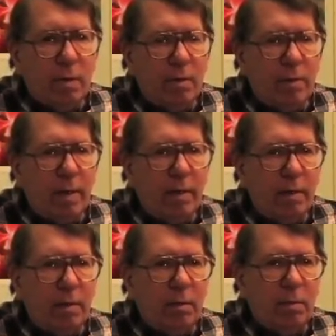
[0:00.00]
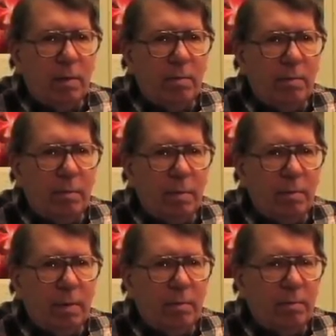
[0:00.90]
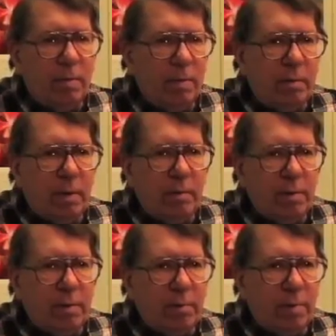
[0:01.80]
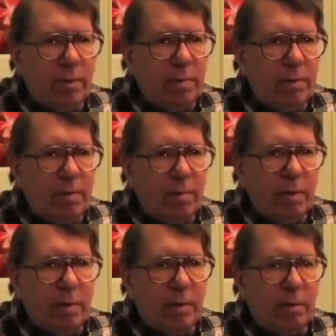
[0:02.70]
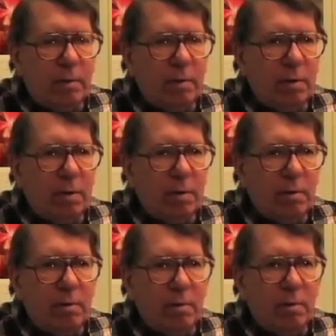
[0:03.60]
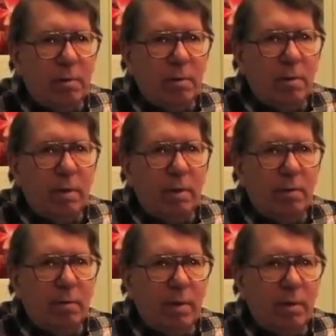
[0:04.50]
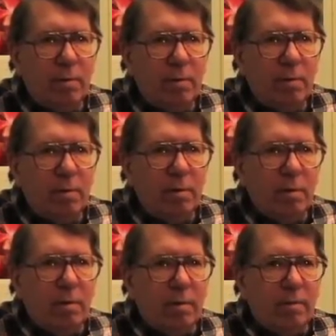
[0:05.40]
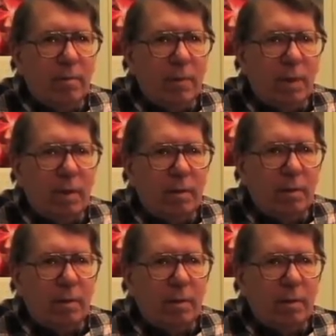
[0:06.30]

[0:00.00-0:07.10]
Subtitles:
So we had our little rhythm group that would meet like once a month or something and discuss circadian rhythms. And